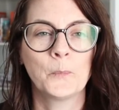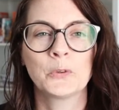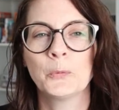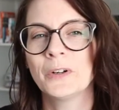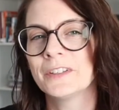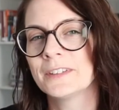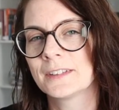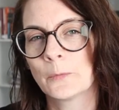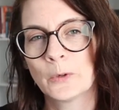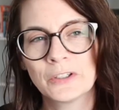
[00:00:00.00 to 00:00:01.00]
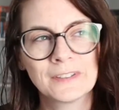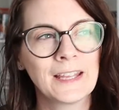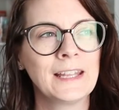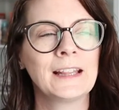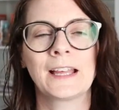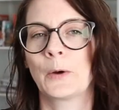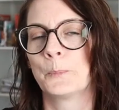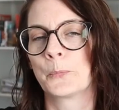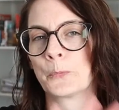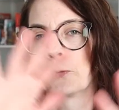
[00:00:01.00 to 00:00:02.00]
So we're just getting like a
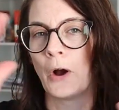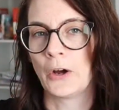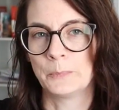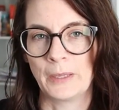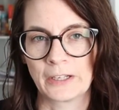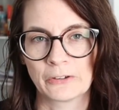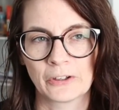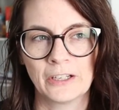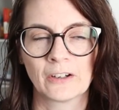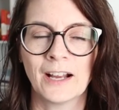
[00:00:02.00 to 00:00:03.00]
broad picture here,